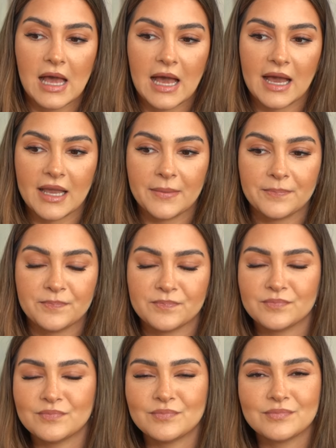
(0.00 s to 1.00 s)

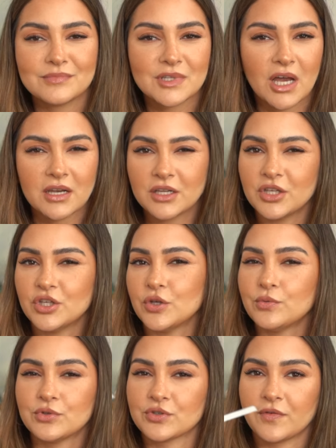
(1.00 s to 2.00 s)
I'm not a
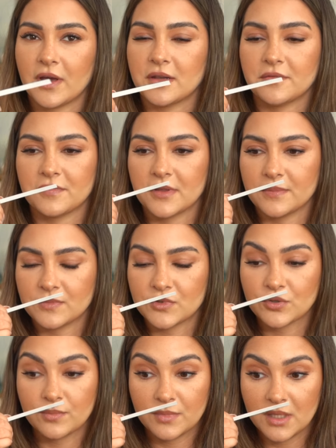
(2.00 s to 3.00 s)
huge fan of them.
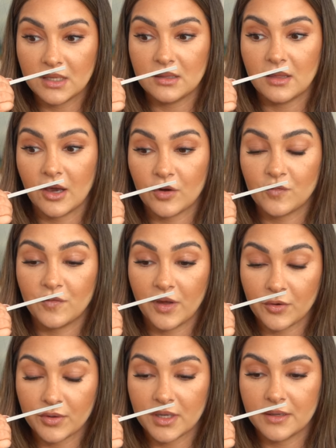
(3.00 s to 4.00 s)
To me, they are
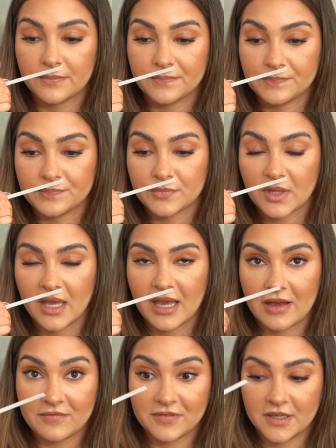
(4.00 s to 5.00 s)
very
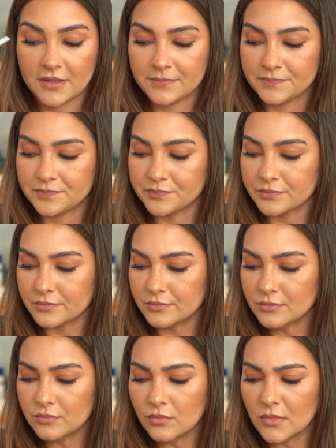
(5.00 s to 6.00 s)
heavy,
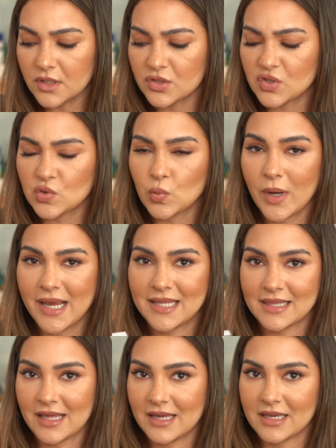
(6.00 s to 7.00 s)

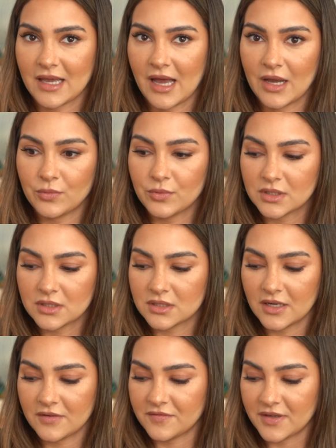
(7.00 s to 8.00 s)
suede-like. I would
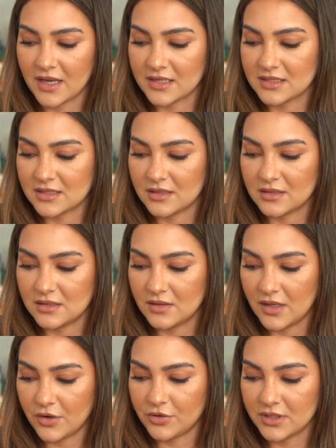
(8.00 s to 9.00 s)
have guessed that
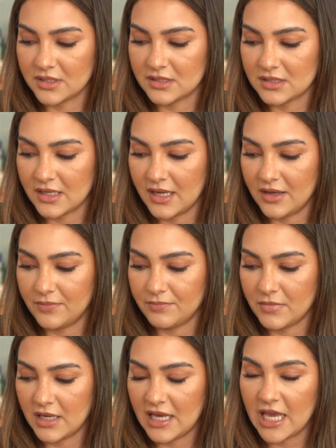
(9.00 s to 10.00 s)
there is a
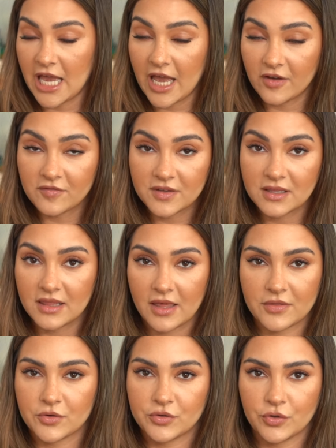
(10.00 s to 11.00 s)
heavy
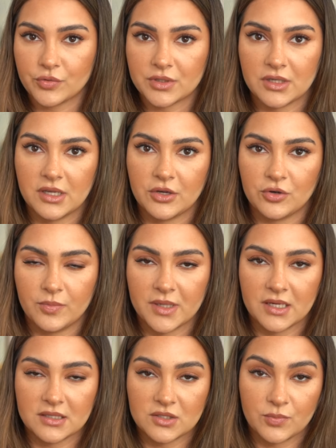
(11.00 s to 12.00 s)
leather note in here, but
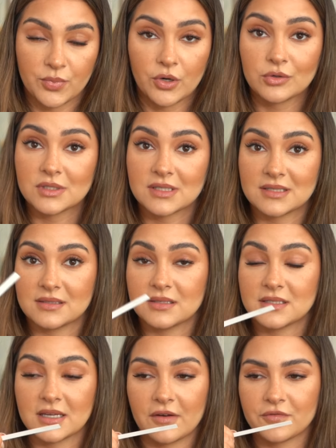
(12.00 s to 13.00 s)
I suppose it's the
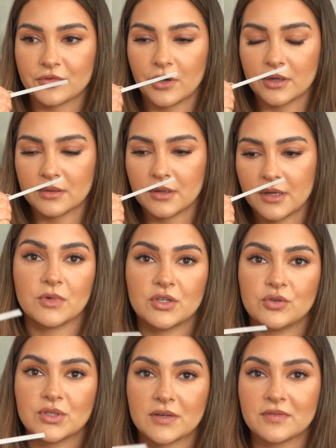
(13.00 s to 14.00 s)
saffron. And
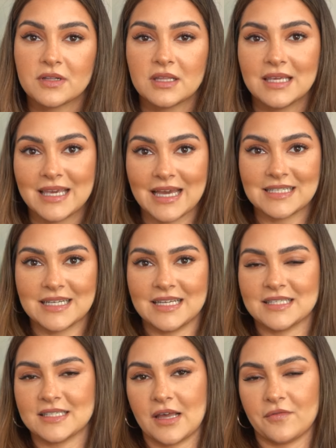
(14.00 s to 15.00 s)
you definitely get a
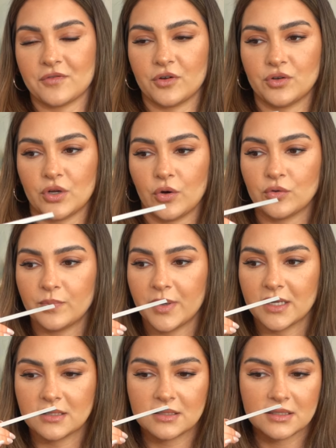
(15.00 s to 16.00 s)
saffron note,
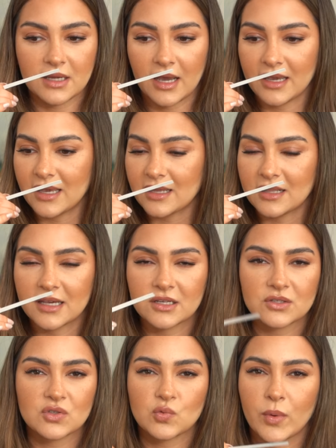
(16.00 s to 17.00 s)
but I get like a
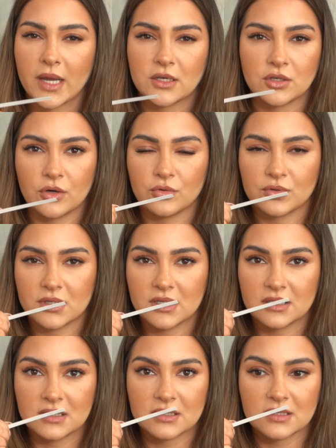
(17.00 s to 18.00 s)
suede note.
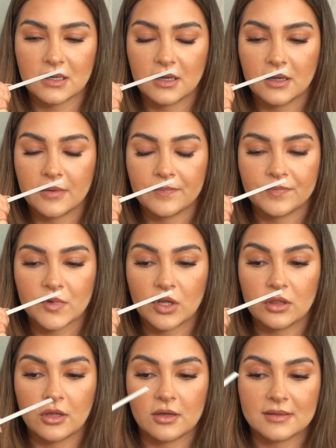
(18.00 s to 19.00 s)
It's a
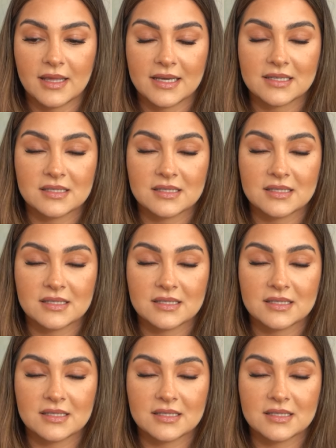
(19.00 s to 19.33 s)
lot like